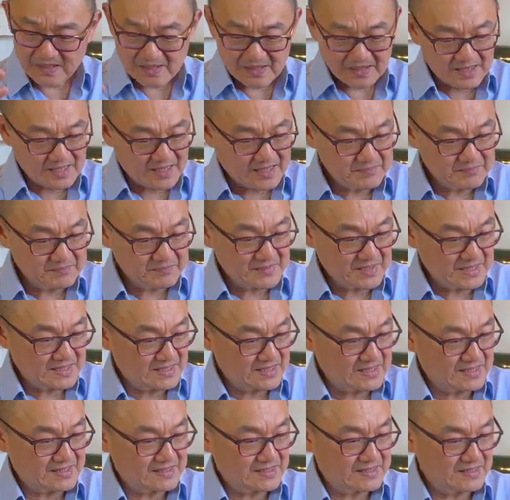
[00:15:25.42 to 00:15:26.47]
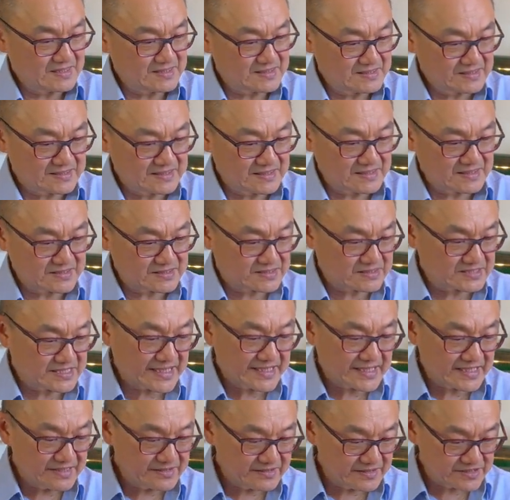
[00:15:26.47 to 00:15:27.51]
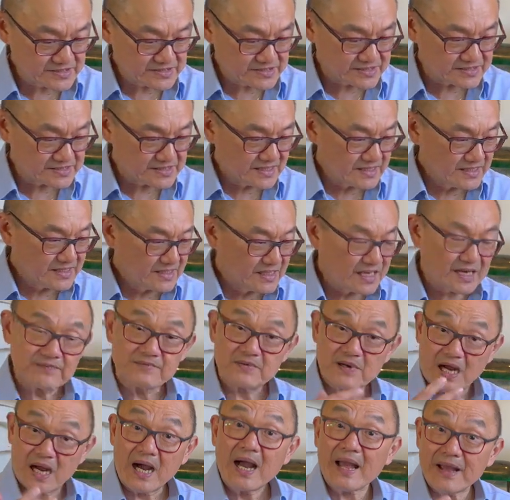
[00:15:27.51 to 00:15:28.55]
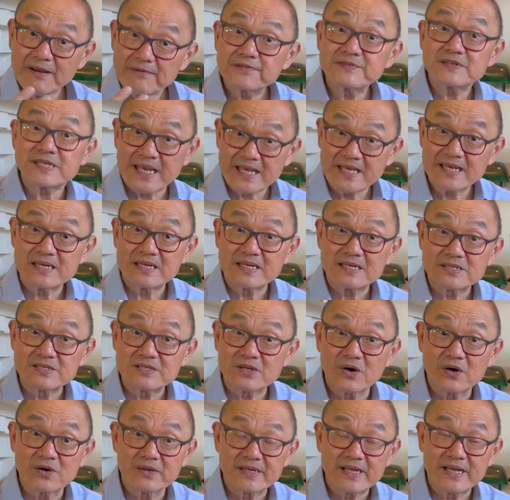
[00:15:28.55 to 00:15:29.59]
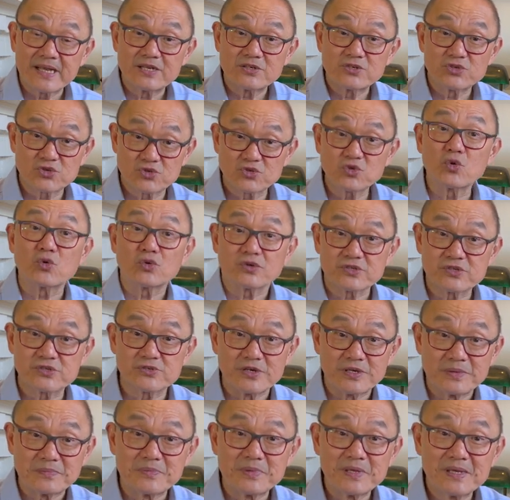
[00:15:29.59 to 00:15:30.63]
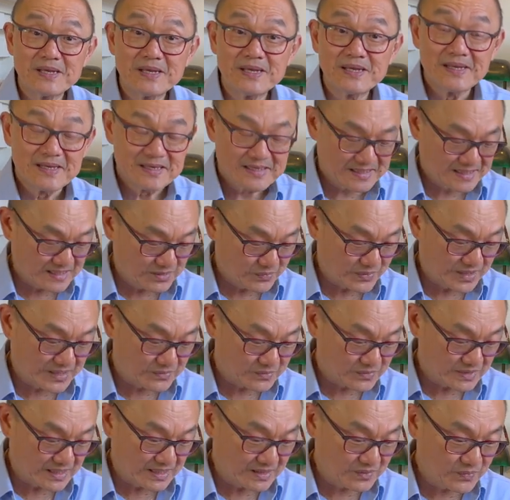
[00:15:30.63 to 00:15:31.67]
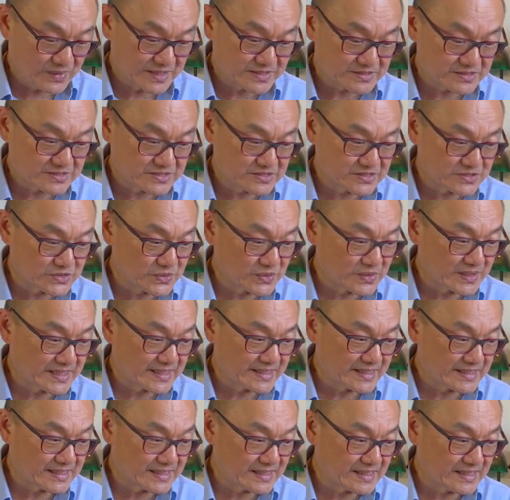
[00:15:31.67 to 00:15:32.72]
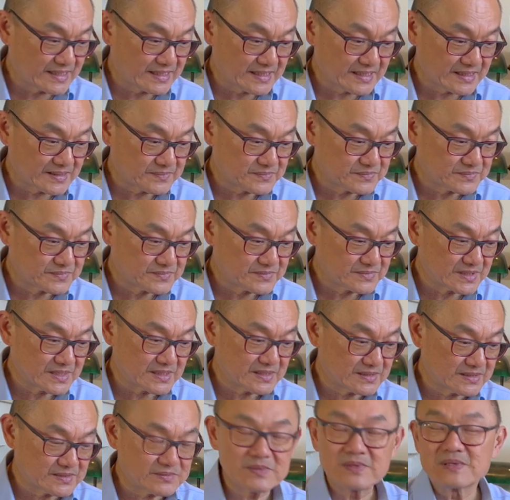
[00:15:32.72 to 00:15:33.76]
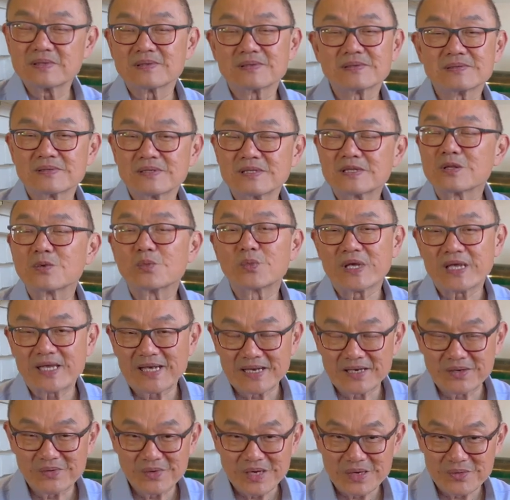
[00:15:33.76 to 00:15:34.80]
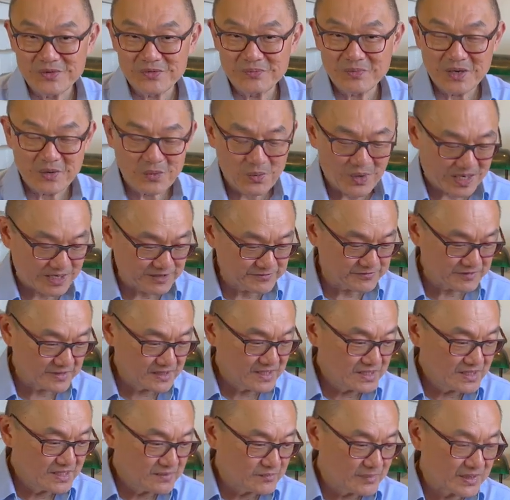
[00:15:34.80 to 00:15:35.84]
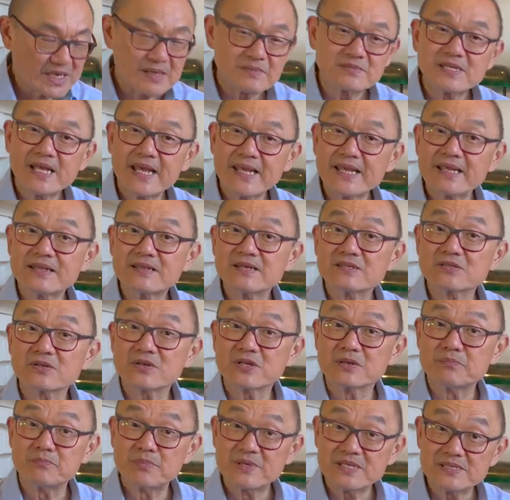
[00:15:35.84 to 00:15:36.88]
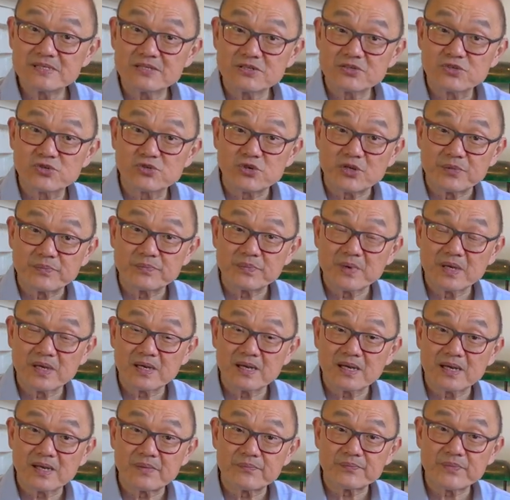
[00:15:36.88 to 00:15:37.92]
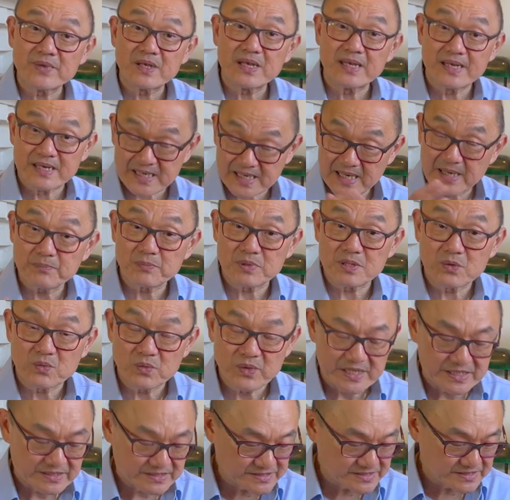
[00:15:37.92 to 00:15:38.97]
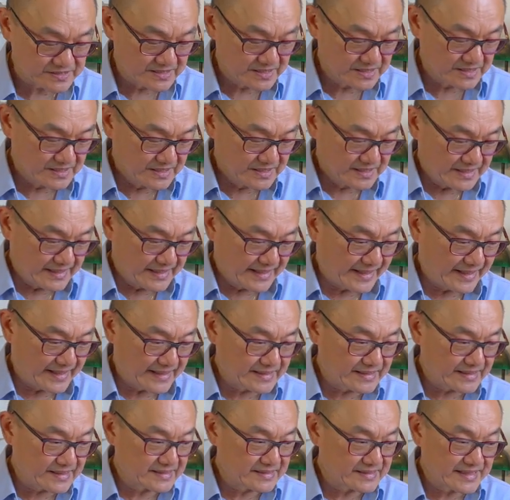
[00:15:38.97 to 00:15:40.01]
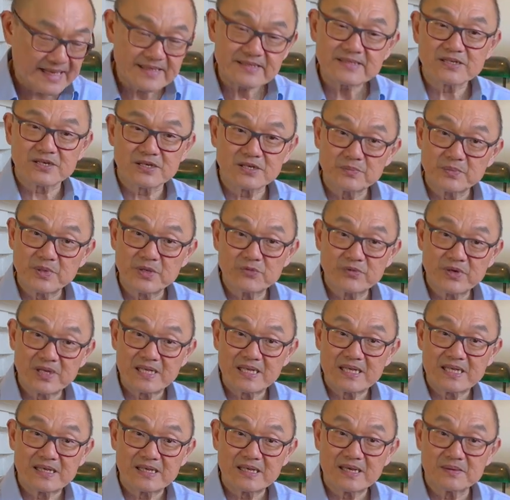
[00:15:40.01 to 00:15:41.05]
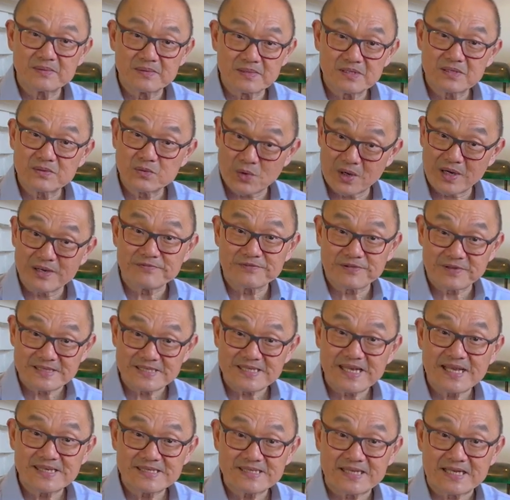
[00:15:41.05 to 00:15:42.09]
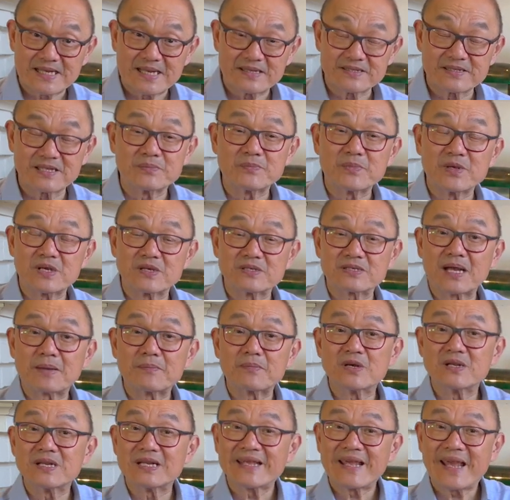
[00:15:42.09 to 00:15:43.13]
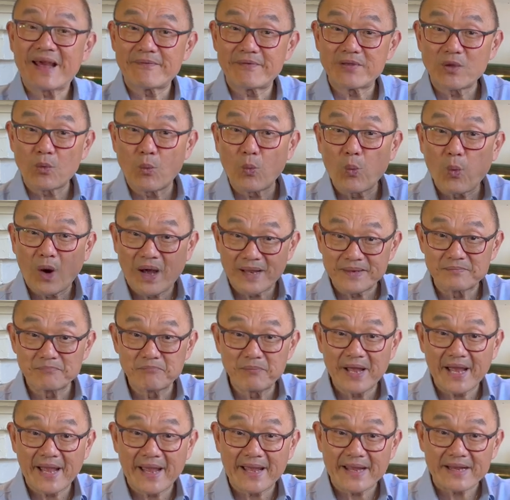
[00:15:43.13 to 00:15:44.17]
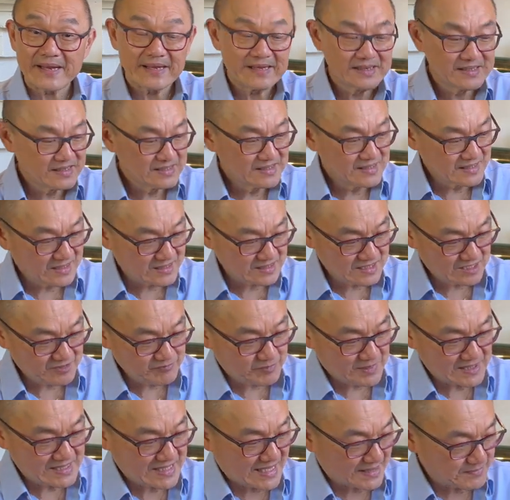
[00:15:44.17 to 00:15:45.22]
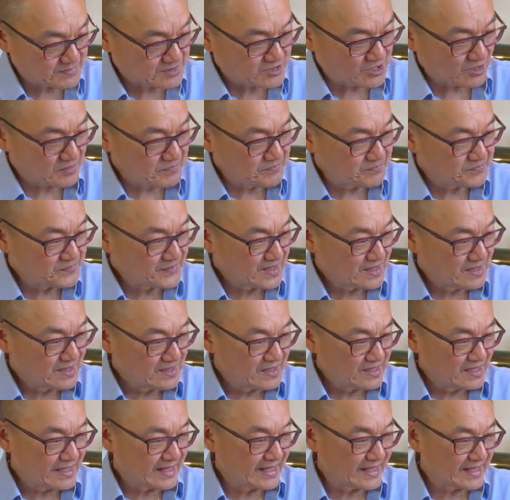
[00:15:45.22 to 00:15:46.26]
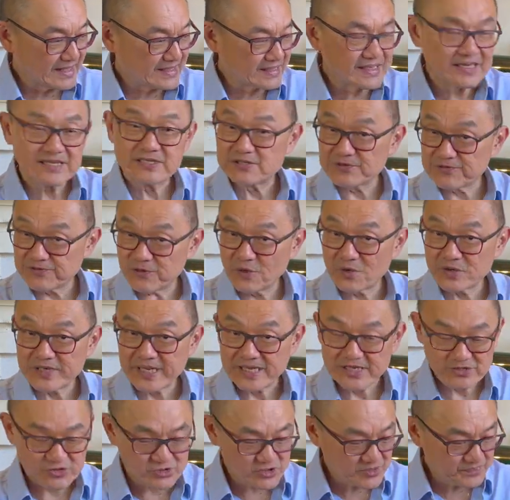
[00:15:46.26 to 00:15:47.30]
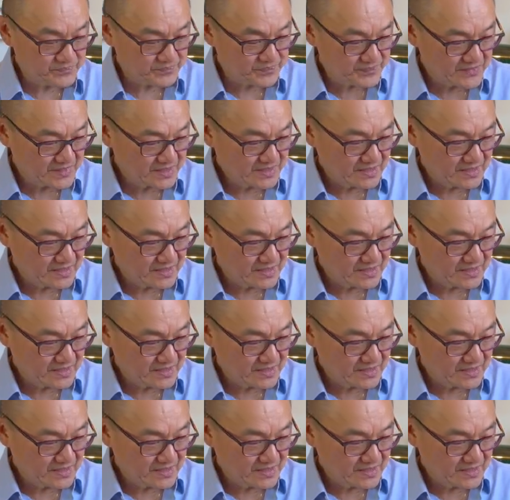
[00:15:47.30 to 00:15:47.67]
I have taken this on a short trip when I went to a little weekend away with my wife, but I'm taking this on a business trip in a couple of weeks, and that's going to be really quite fantastic, I think, because I'm going to carry one bag. I'll have my laptop, and it's a four-day trip.